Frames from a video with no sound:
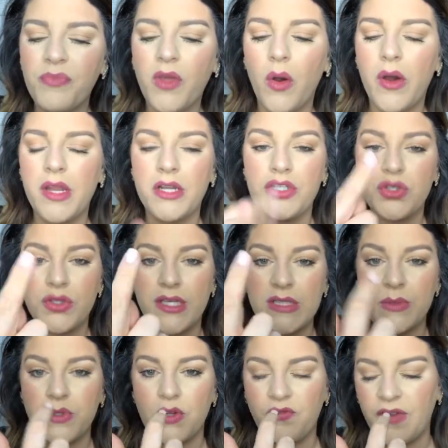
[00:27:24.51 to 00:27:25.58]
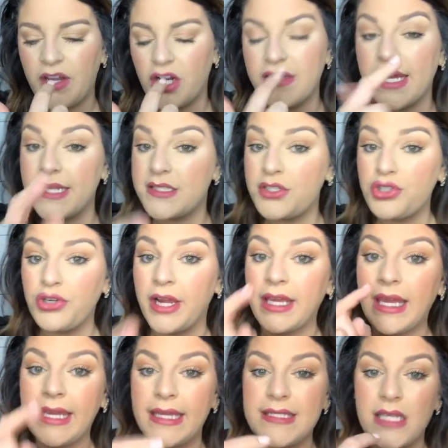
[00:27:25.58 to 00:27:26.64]
Go ahead and do this with your finger. That is a trick.
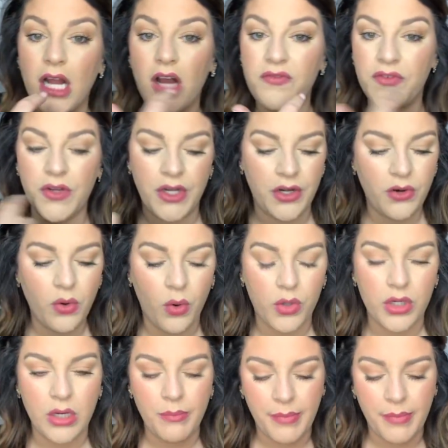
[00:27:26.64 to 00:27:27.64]
It gets it off your inner corner.